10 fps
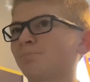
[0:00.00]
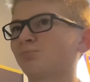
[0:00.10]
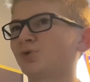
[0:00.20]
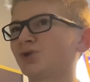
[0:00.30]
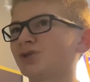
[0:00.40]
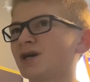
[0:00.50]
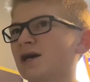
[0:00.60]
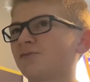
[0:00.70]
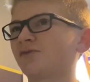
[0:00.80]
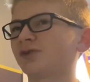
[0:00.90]
But yeah,
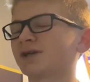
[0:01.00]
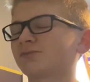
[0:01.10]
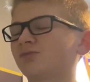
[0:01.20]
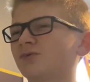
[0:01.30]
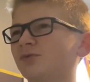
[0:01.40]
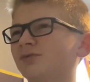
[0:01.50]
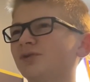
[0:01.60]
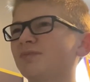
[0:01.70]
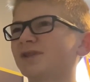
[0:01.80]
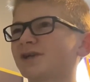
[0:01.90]
I feel like what really
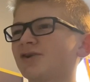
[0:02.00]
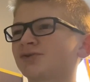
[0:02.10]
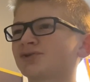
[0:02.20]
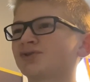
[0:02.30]
made the characters